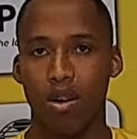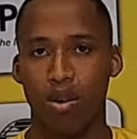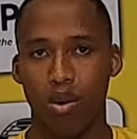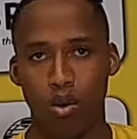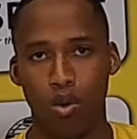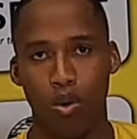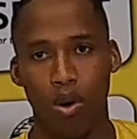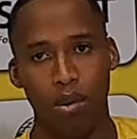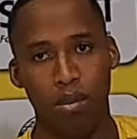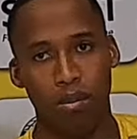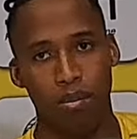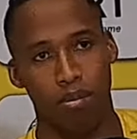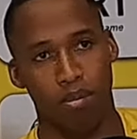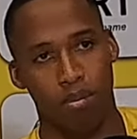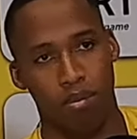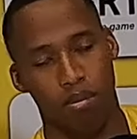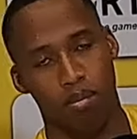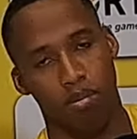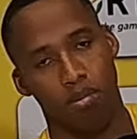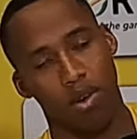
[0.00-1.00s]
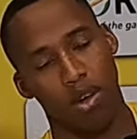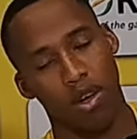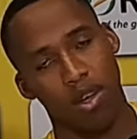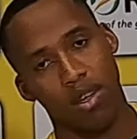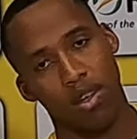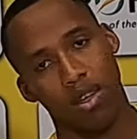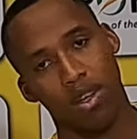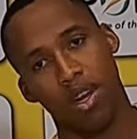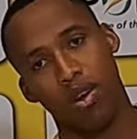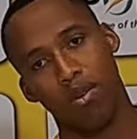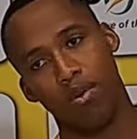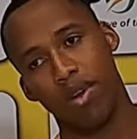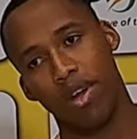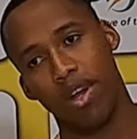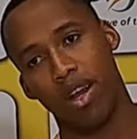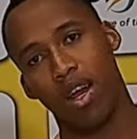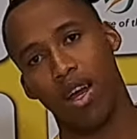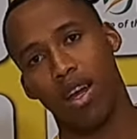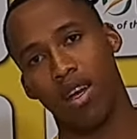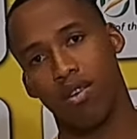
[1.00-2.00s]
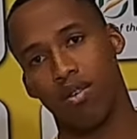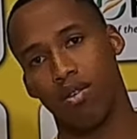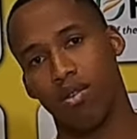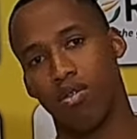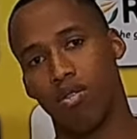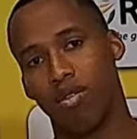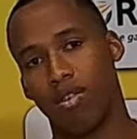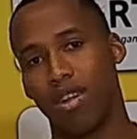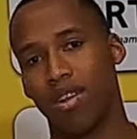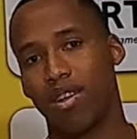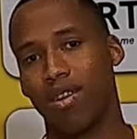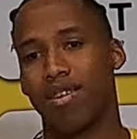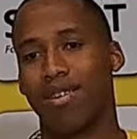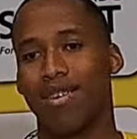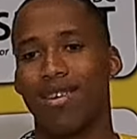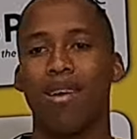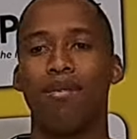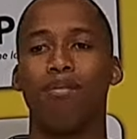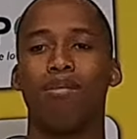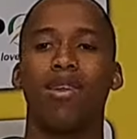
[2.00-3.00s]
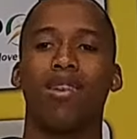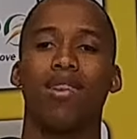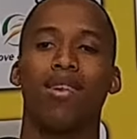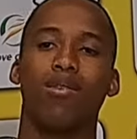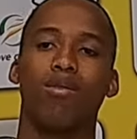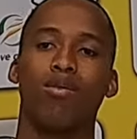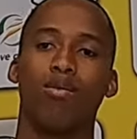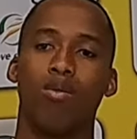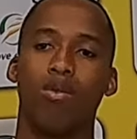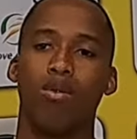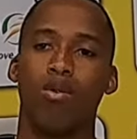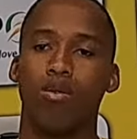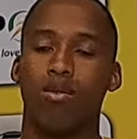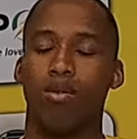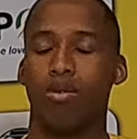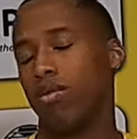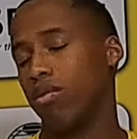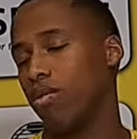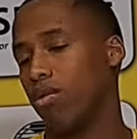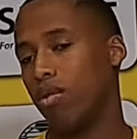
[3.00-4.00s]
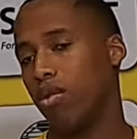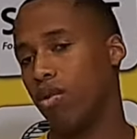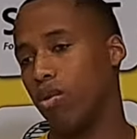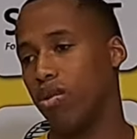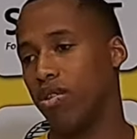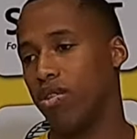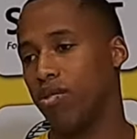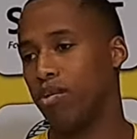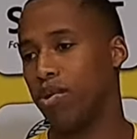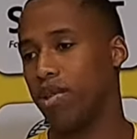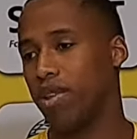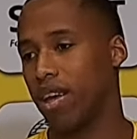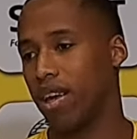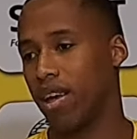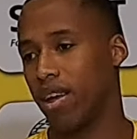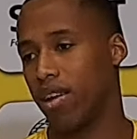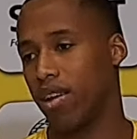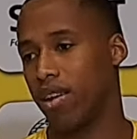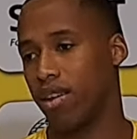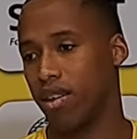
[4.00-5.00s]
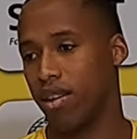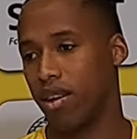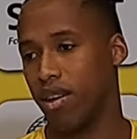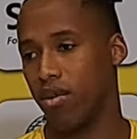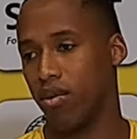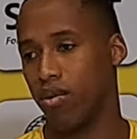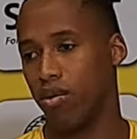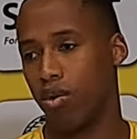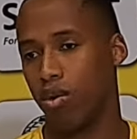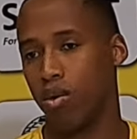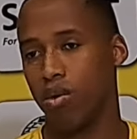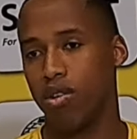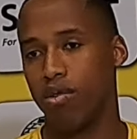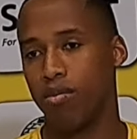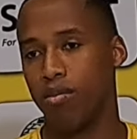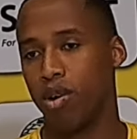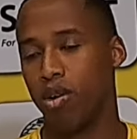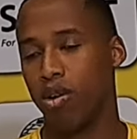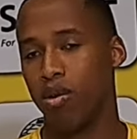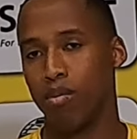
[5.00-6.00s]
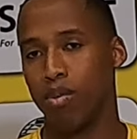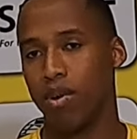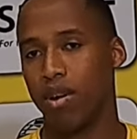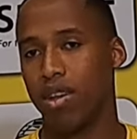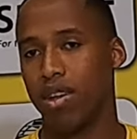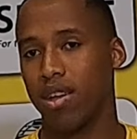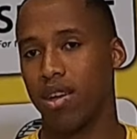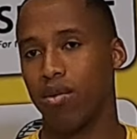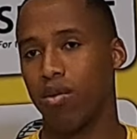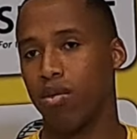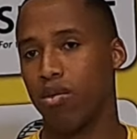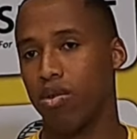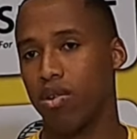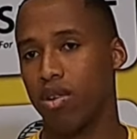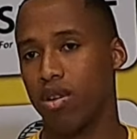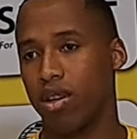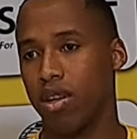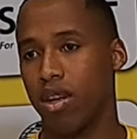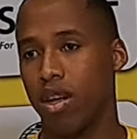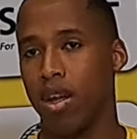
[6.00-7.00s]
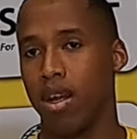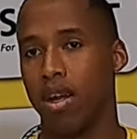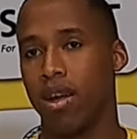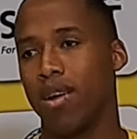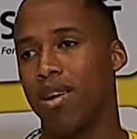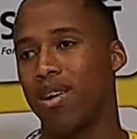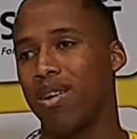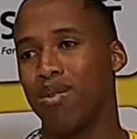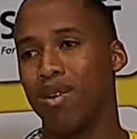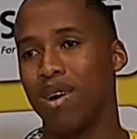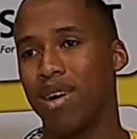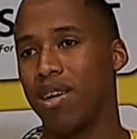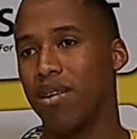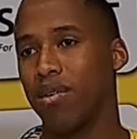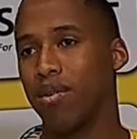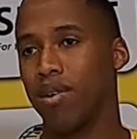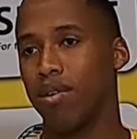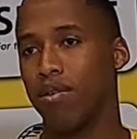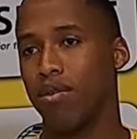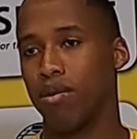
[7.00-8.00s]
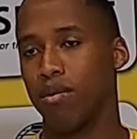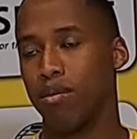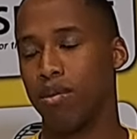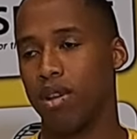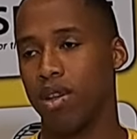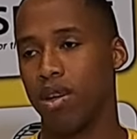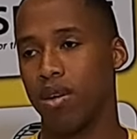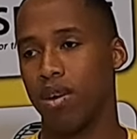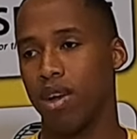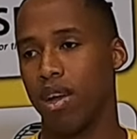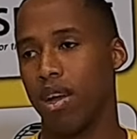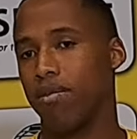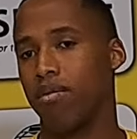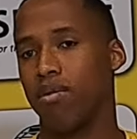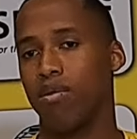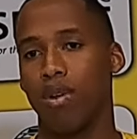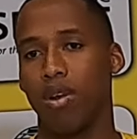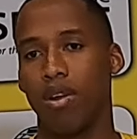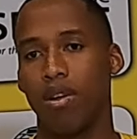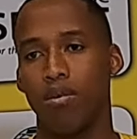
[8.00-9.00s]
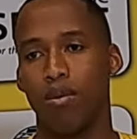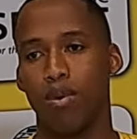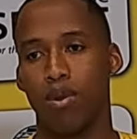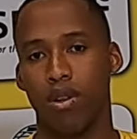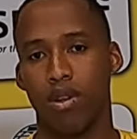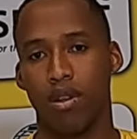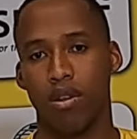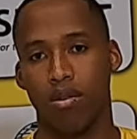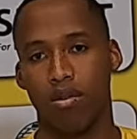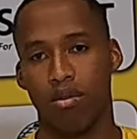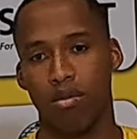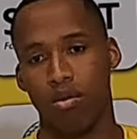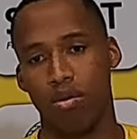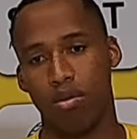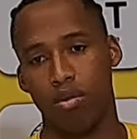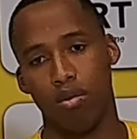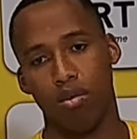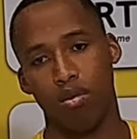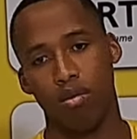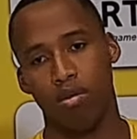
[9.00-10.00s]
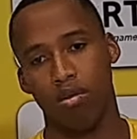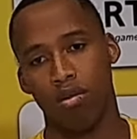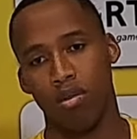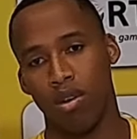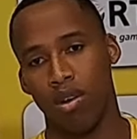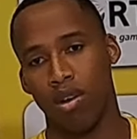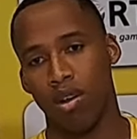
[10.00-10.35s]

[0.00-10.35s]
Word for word: i grew up i i realized also that it's something that will always be there i will always be compared i will not run away from it i will have to live with it so